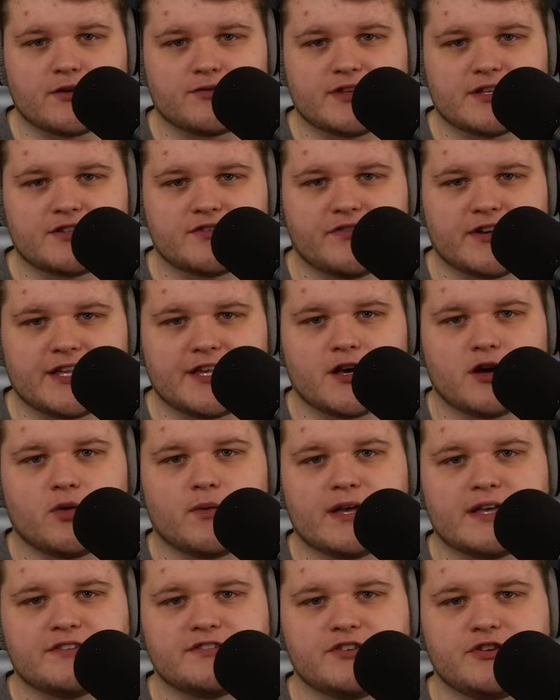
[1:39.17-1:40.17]
out this video
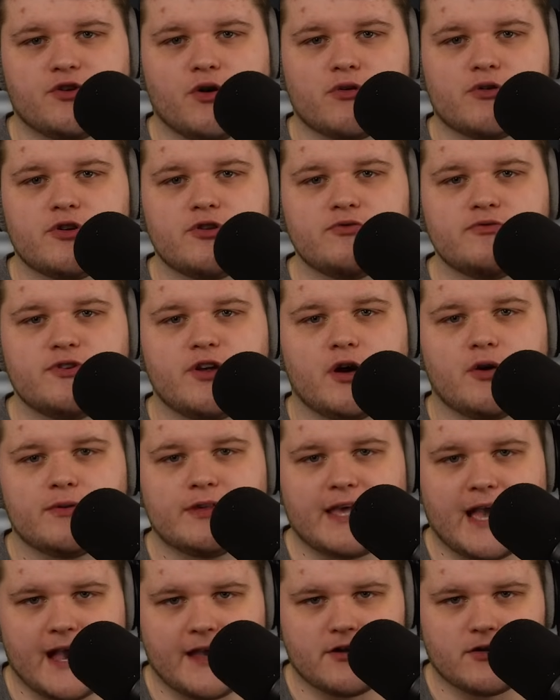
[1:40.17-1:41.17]
is Yoru no
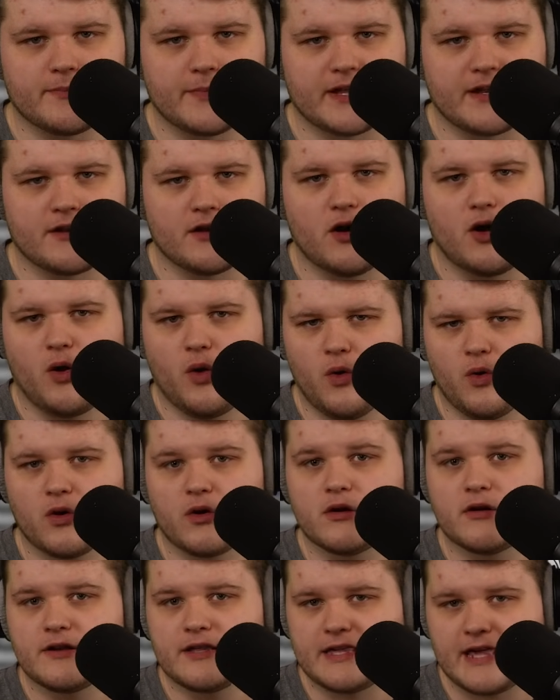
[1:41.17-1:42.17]
Yatterman,
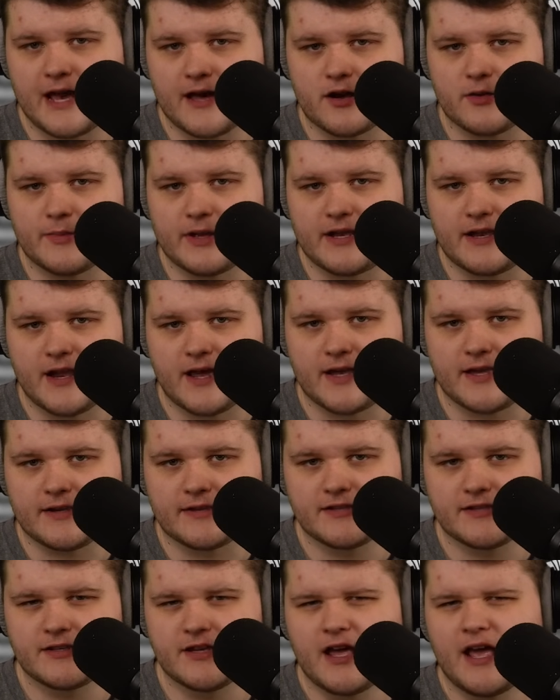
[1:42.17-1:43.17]
or Yatterman
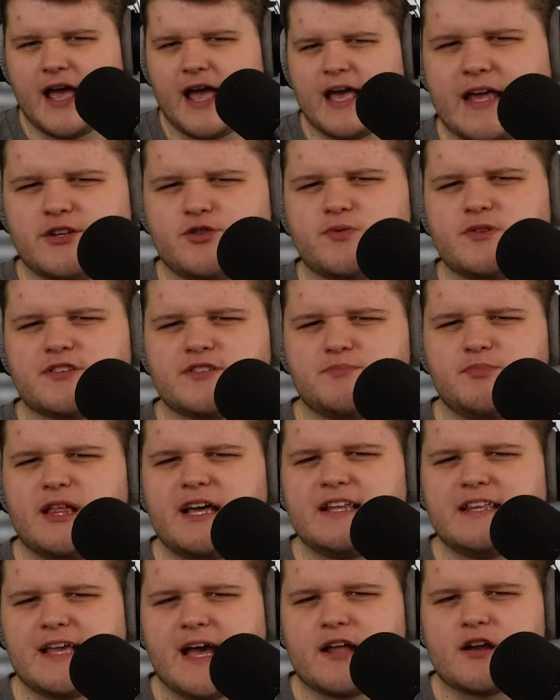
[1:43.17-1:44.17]
Night. And to
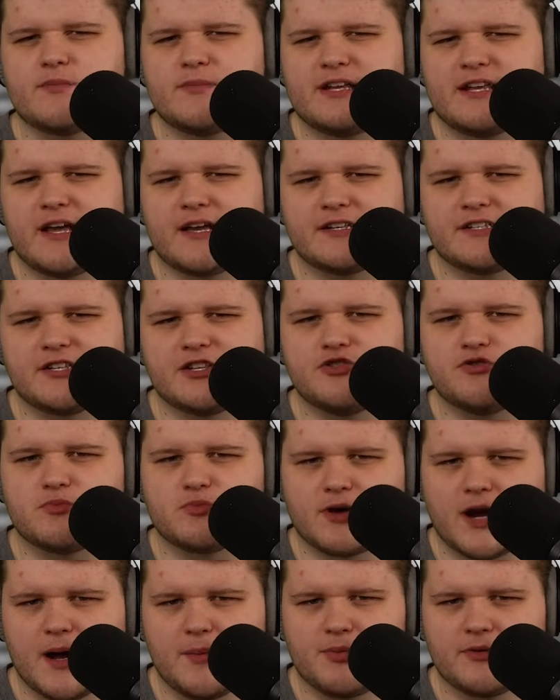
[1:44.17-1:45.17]
explain Yatterman Night to you
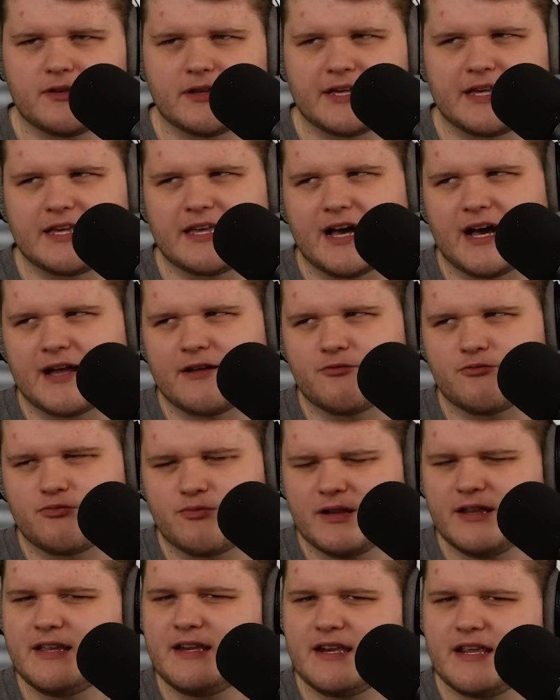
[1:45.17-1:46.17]
properly, I
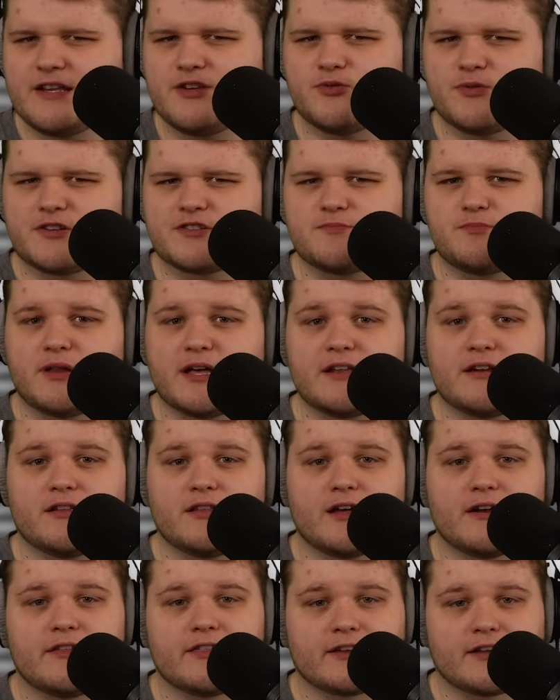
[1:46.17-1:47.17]
really need to explain a
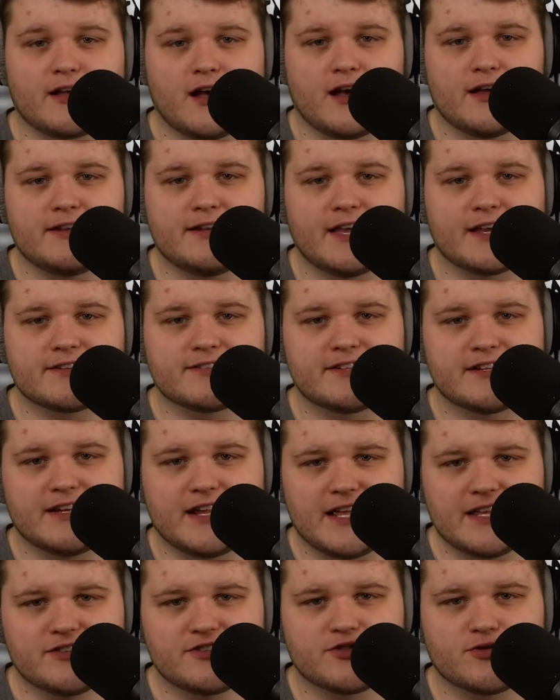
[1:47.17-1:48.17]
lot of the context and
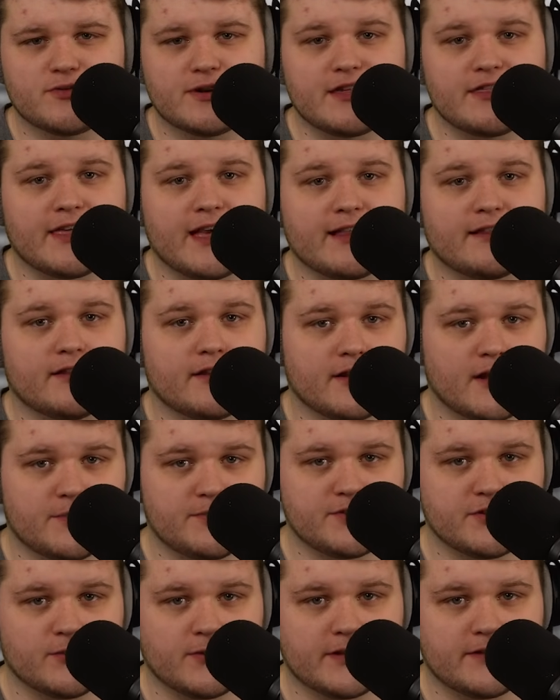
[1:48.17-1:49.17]
history that led
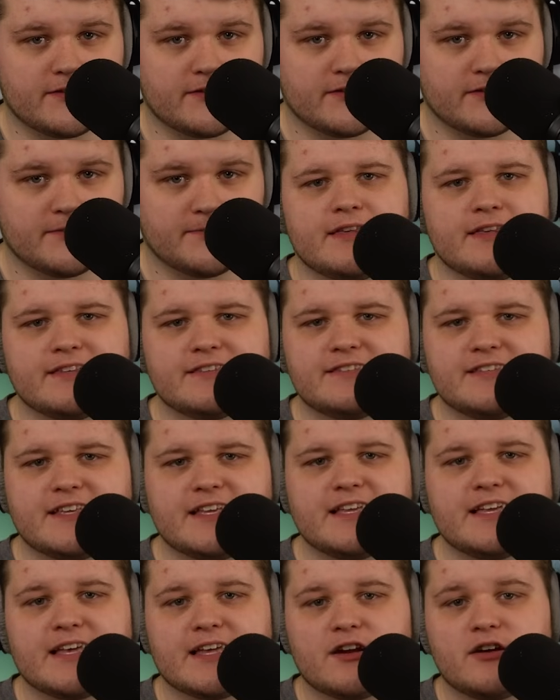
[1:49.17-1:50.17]
up to it. You
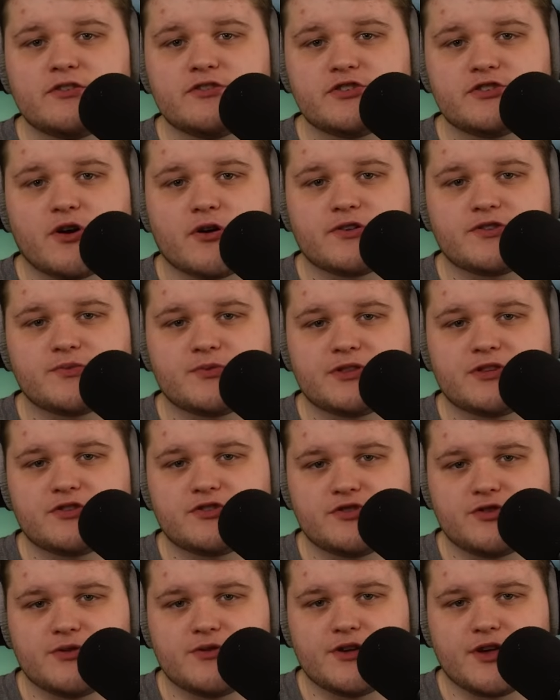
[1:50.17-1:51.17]
see, it all starts with the
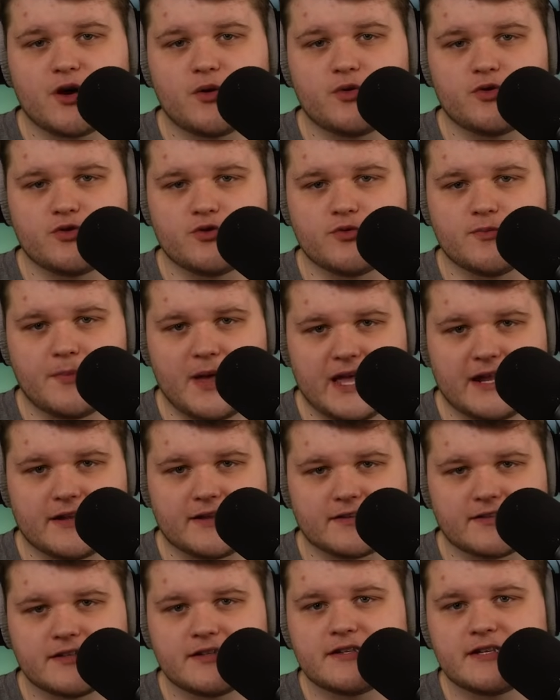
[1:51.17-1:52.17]
studio who made
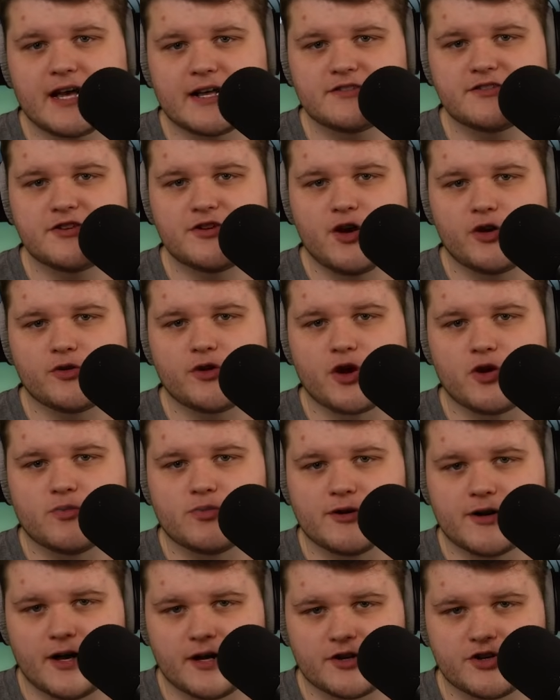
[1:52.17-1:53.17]
it, Tatsunoko
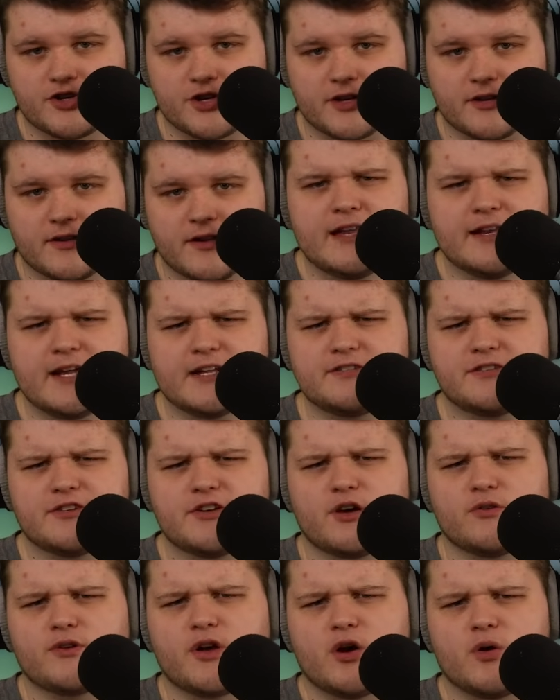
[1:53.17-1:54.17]
Production.
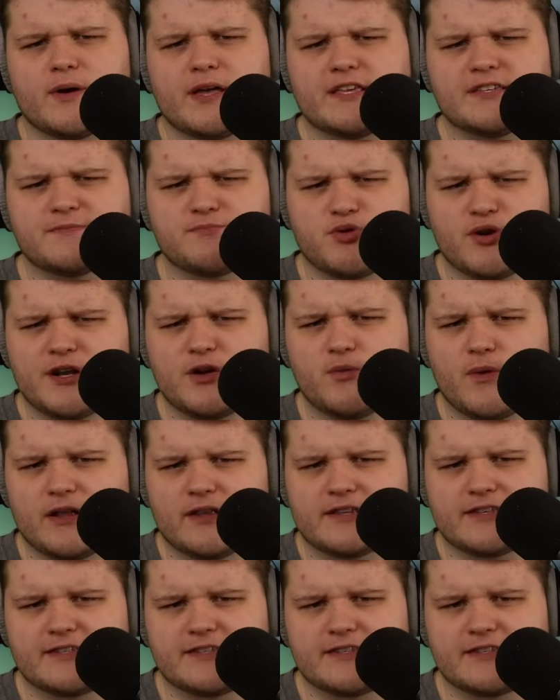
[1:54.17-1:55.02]
Tatsunoko is pretty well